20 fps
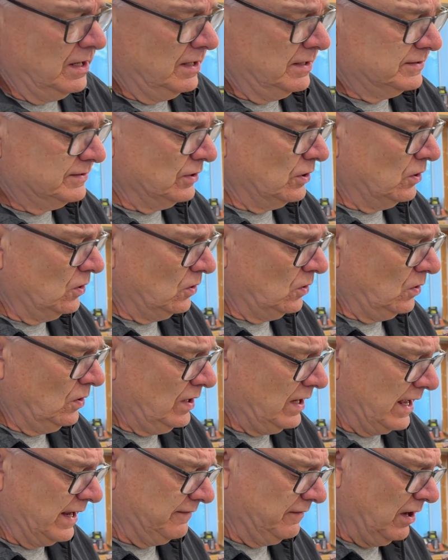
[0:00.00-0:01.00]
So
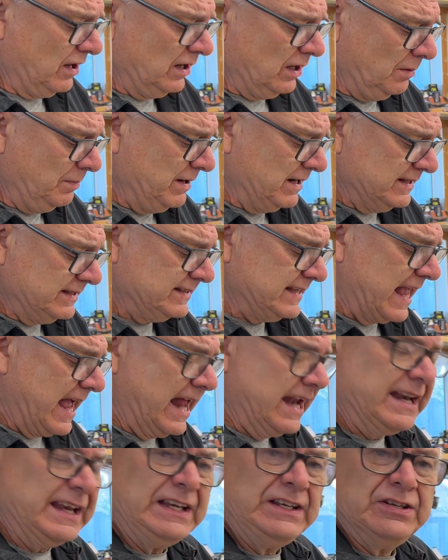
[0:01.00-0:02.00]
I've got a little bit of
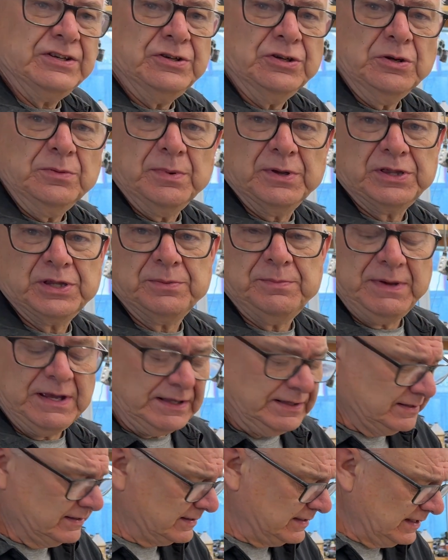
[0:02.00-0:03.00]
sanding to do, but the
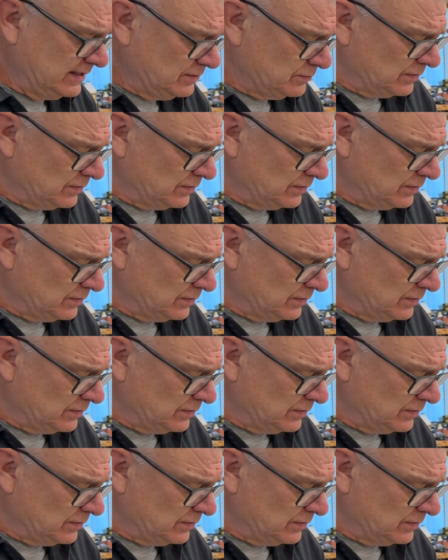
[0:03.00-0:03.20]
bits, this